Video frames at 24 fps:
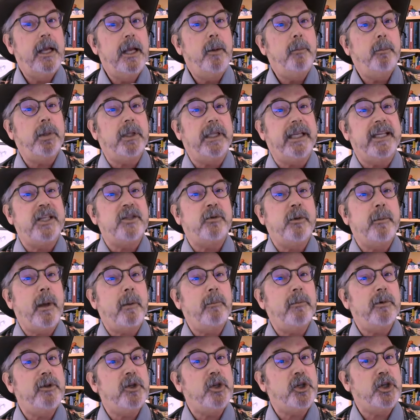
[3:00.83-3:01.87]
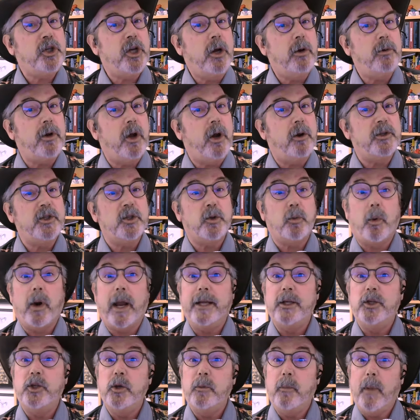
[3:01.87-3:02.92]
Please remember the show notes, where
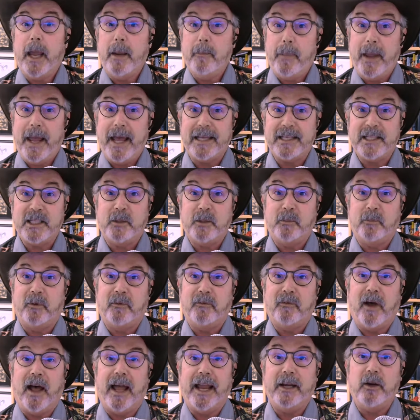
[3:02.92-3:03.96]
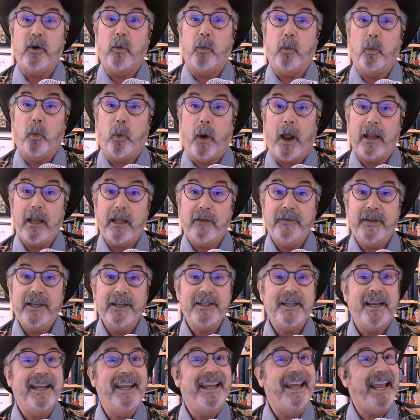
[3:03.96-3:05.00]
I do my best to provide
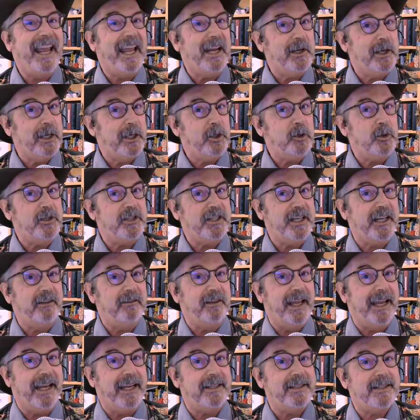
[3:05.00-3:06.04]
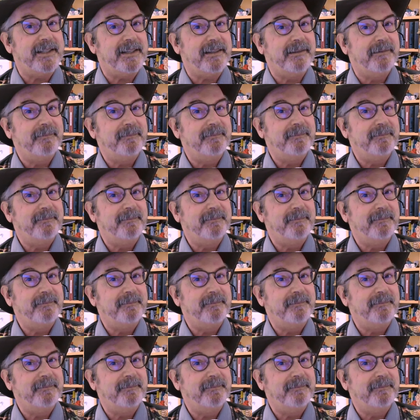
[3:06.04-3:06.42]
relevant and interesting links.